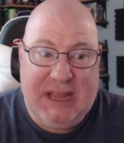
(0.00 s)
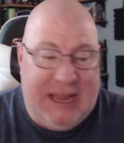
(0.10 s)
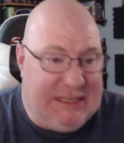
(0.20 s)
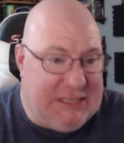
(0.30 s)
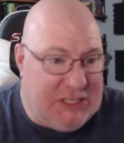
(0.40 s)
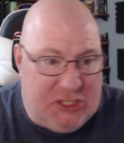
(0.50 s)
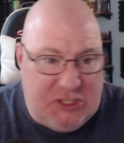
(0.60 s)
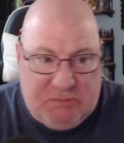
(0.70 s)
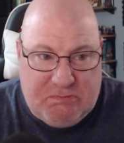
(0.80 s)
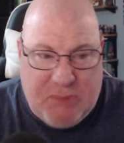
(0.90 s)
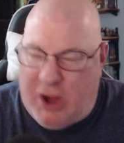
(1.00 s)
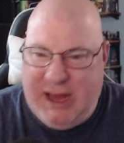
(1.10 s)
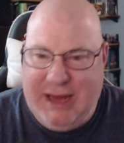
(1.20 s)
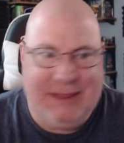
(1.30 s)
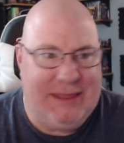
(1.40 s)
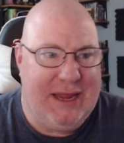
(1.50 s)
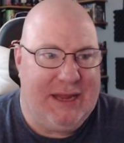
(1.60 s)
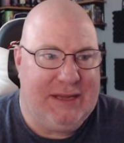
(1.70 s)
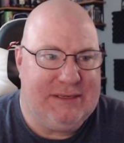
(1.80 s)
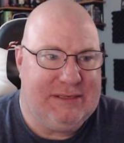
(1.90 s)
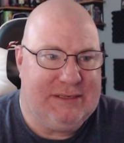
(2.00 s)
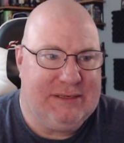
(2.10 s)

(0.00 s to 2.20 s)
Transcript: Is this sparking things?